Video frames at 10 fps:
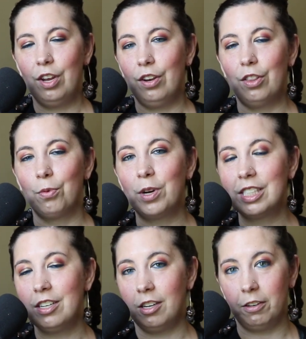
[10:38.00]
there
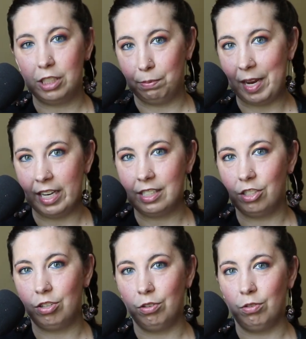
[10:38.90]
wasn't enough space
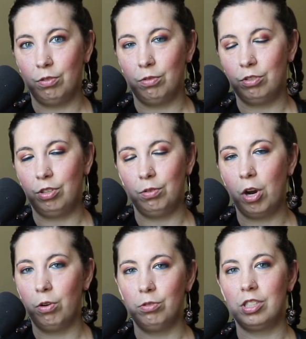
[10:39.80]
to
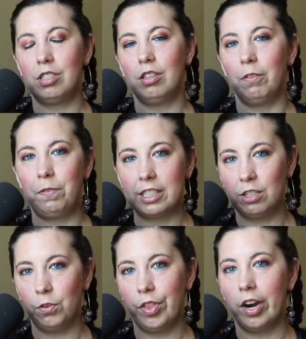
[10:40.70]
host the
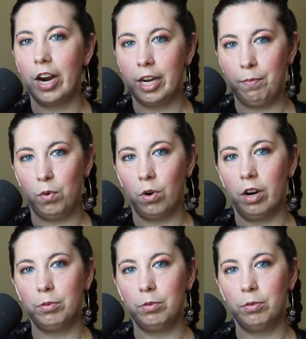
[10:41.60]
festival there anymore.